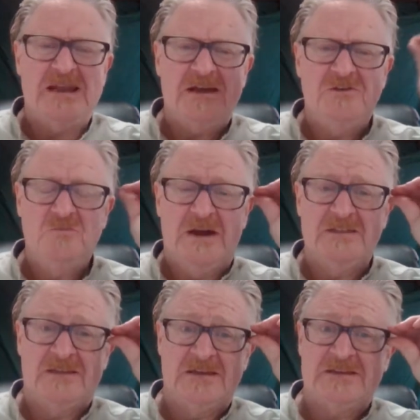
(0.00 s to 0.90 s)
Now, you
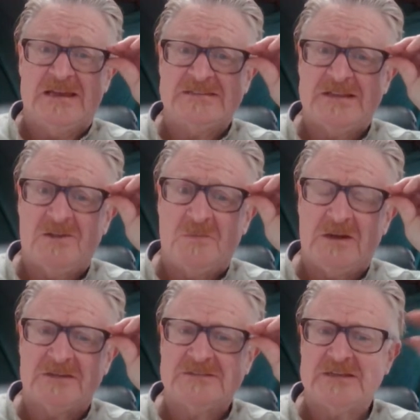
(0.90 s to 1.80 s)
might think, as
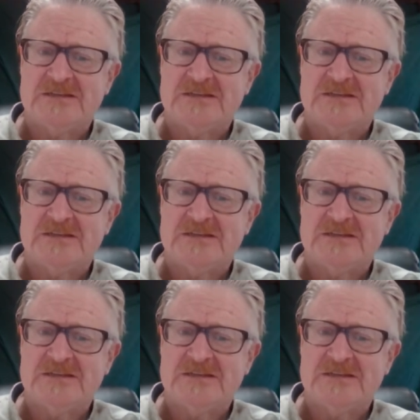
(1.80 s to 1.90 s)
Telemachus